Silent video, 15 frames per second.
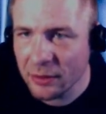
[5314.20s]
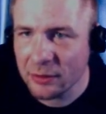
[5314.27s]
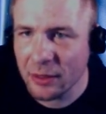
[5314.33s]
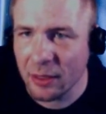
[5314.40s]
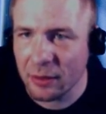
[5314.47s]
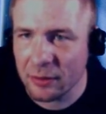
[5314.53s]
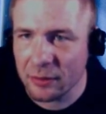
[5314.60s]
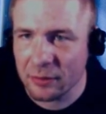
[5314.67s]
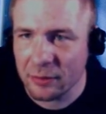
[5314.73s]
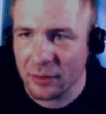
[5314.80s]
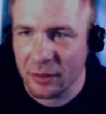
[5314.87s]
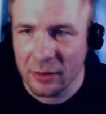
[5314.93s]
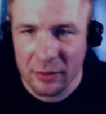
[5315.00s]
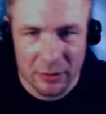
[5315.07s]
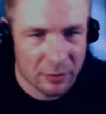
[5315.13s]
yeah,
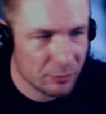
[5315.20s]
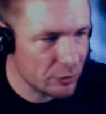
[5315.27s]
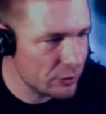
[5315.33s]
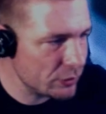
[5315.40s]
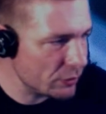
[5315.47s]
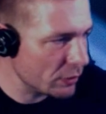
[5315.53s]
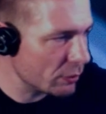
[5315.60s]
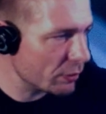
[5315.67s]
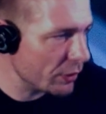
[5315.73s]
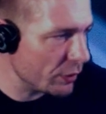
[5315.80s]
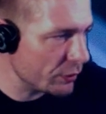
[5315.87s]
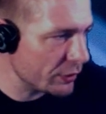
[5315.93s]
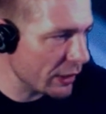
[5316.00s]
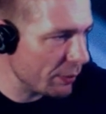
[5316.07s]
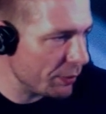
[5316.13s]
just doing a. You
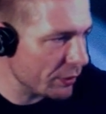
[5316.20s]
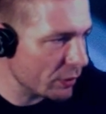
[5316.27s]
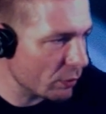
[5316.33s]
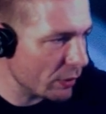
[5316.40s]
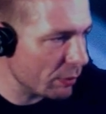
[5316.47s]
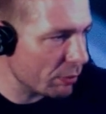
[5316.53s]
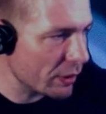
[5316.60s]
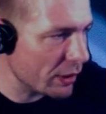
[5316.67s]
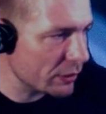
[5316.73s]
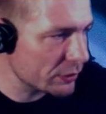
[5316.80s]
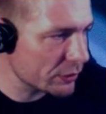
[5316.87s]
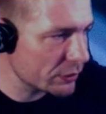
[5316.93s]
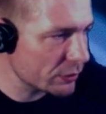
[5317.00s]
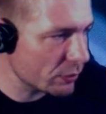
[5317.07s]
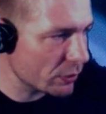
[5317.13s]
type in the web
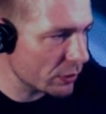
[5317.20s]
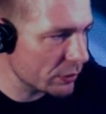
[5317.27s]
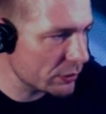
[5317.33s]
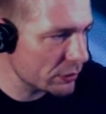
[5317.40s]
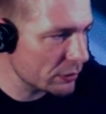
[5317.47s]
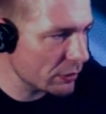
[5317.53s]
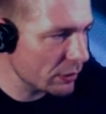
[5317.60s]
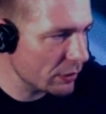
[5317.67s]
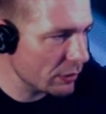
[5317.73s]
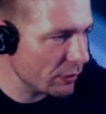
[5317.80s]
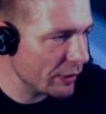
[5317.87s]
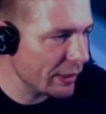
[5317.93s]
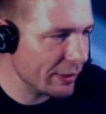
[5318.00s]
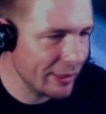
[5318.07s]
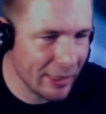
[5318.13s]
browser source. Oh
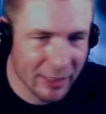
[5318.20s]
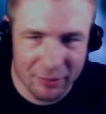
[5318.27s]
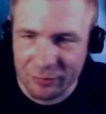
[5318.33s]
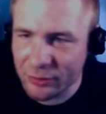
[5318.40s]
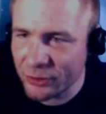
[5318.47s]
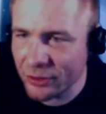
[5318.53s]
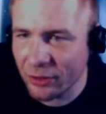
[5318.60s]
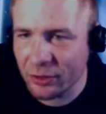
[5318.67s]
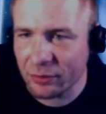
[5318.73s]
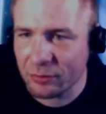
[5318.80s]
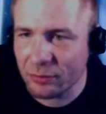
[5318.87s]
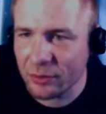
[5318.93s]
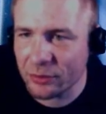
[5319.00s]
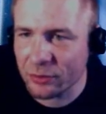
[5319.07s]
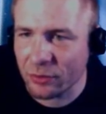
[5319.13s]
yeah, I can't even share the
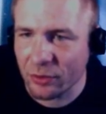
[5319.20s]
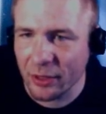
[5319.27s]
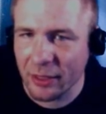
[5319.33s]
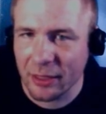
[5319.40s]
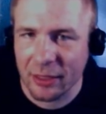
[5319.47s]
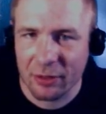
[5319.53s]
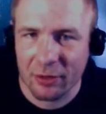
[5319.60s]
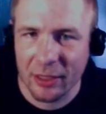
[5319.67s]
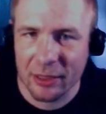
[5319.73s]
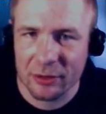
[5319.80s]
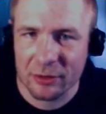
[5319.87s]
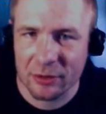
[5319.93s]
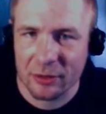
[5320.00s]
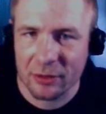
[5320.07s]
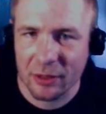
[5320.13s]
screen. I
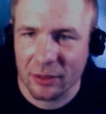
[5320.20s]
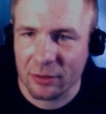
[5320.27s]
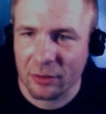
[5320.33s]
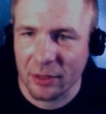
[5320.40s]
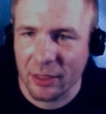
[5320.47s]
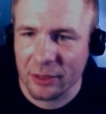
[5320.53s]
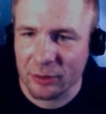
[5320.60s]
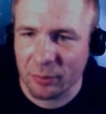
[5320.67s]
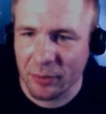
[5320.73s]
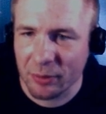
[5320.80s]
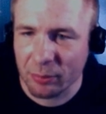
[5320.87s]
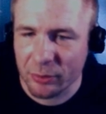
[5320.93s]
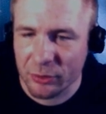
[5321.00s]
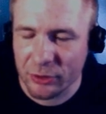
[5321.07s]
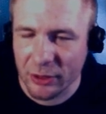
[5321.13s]
crashed my
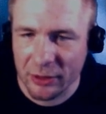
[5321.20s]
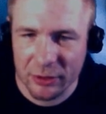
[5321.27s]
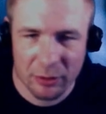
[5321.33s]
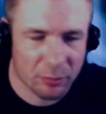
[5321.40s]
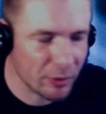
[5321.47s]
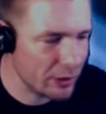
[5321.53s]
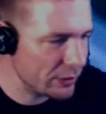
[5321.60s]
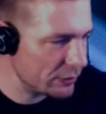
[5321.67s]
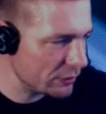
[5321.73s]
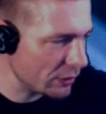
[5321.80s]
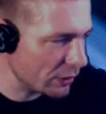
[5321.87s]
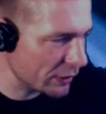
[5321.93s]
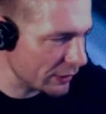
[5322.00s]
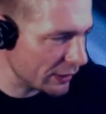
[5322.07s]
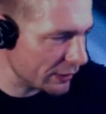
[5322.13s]
projector by
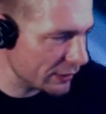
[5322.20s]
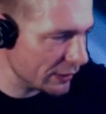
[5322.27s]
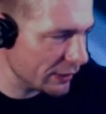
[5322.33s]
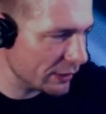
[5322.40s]
installing that